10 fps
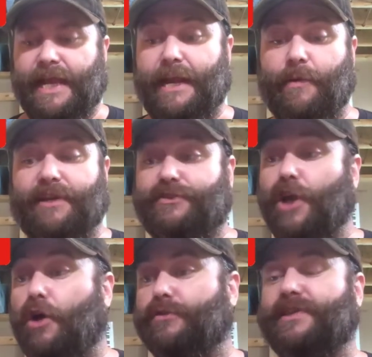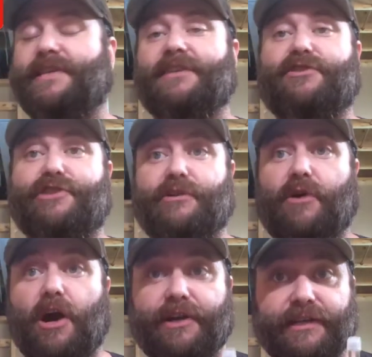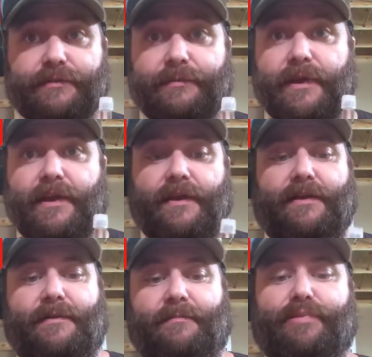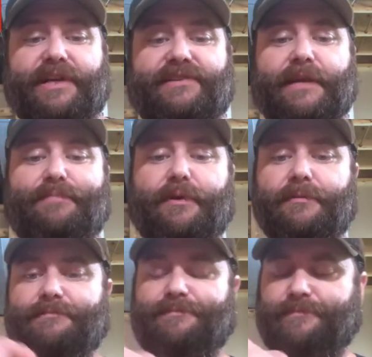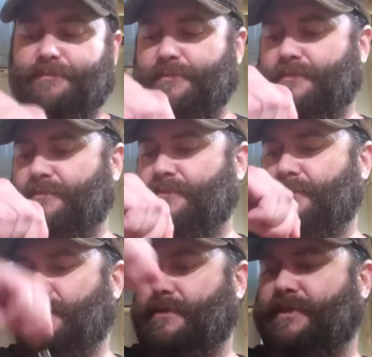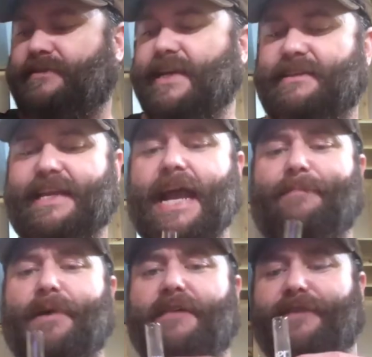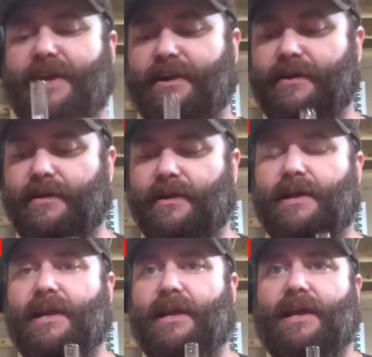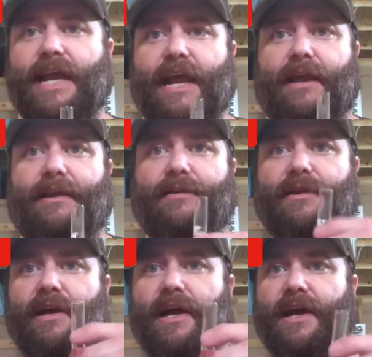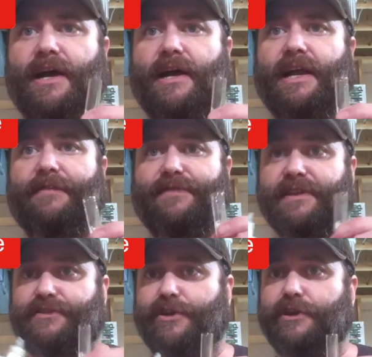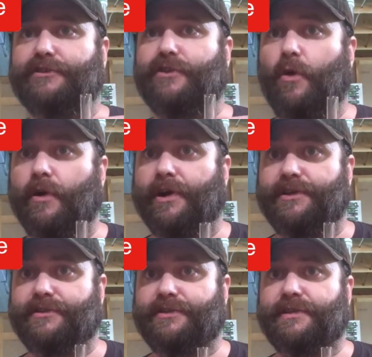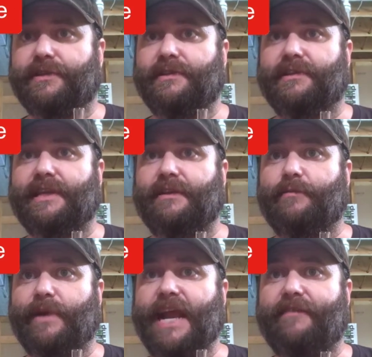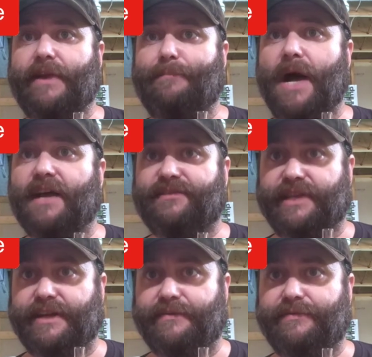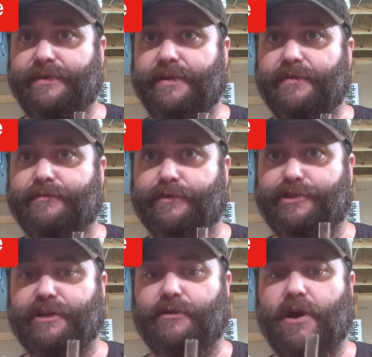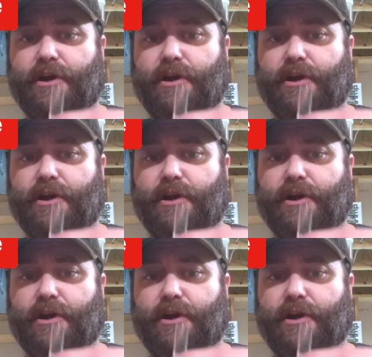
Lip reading: Anyway, so to test the general hardness, pretty simple. Take the cap off of here. And if this turns orange, then we have a positive for general